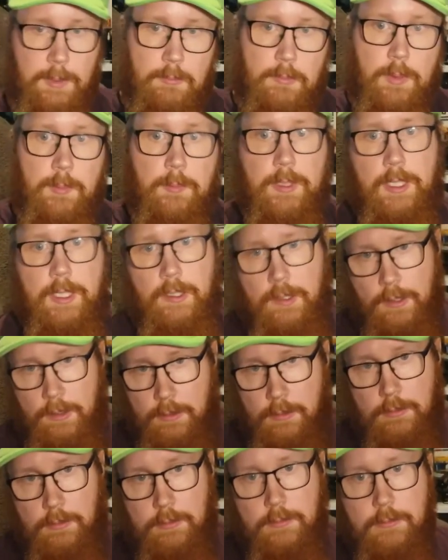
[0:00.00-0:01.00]
Mamma
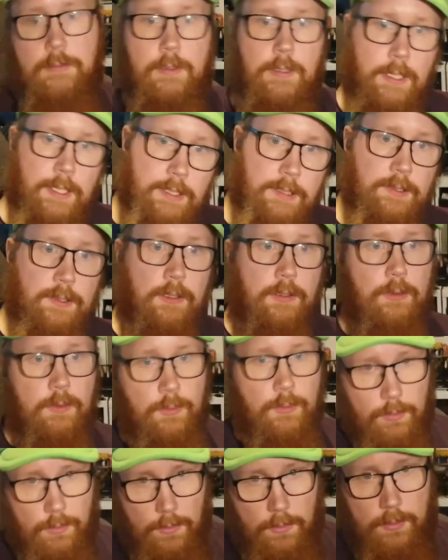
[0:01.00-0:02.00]
mia, let's
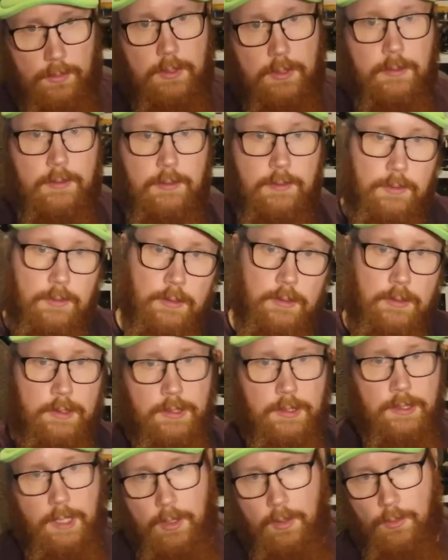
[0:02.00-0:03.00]
go.
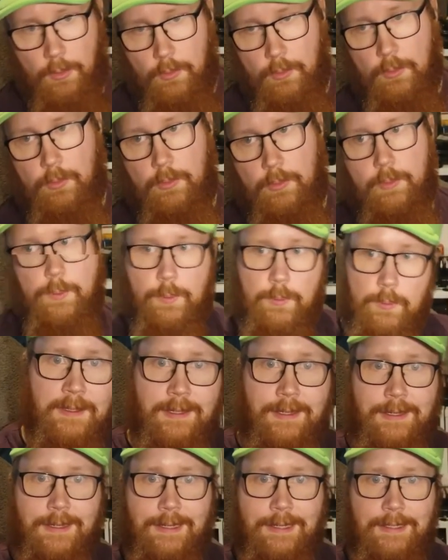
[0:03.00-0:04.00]
Yahoo!
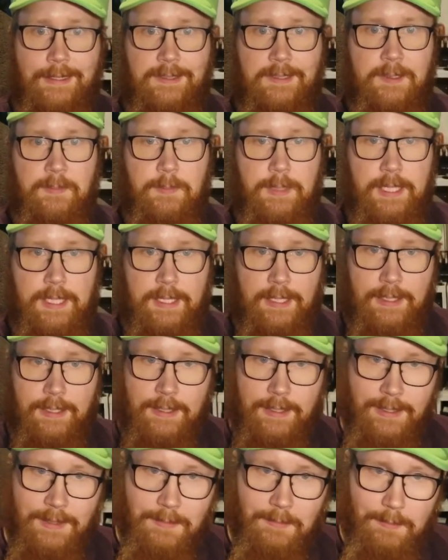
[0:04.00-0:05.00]
It's a
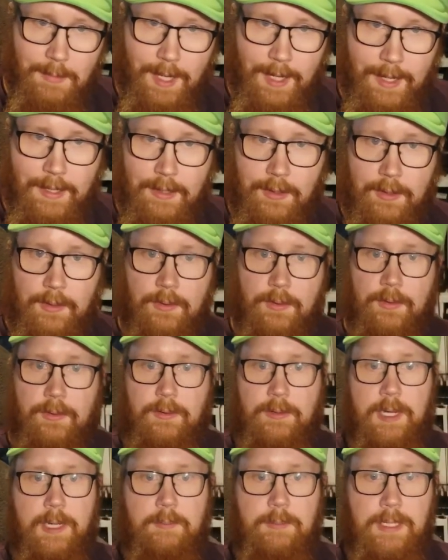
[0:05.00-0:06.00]
me,
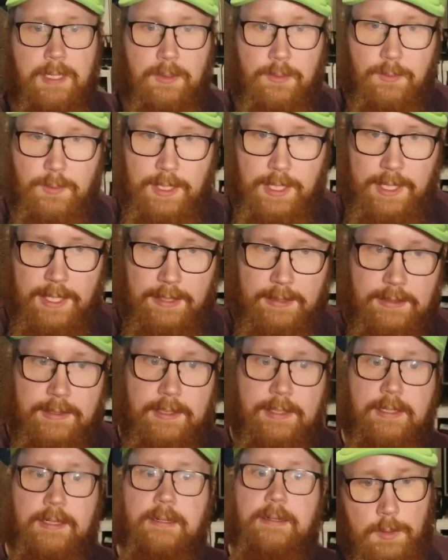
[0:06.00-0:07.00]
Mario. I mean
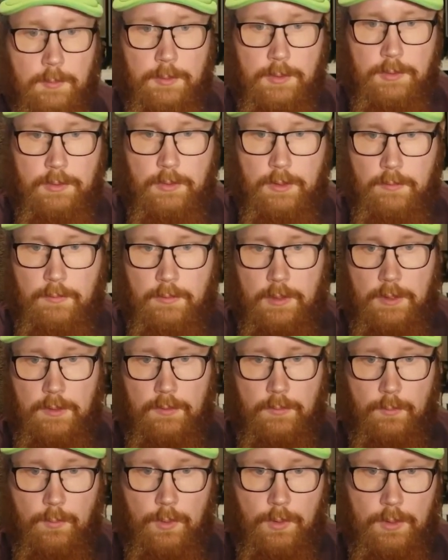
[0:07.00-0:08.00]
Luigi. Make sure everything
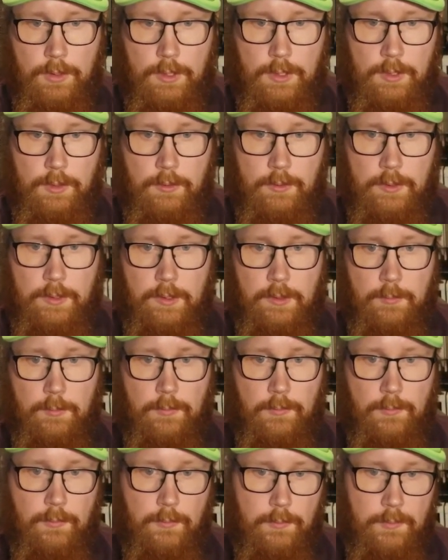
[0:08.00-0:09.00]
is working, you guys,
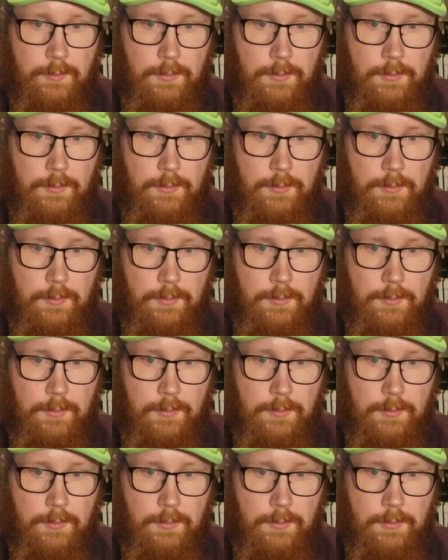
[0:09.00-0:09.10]
before we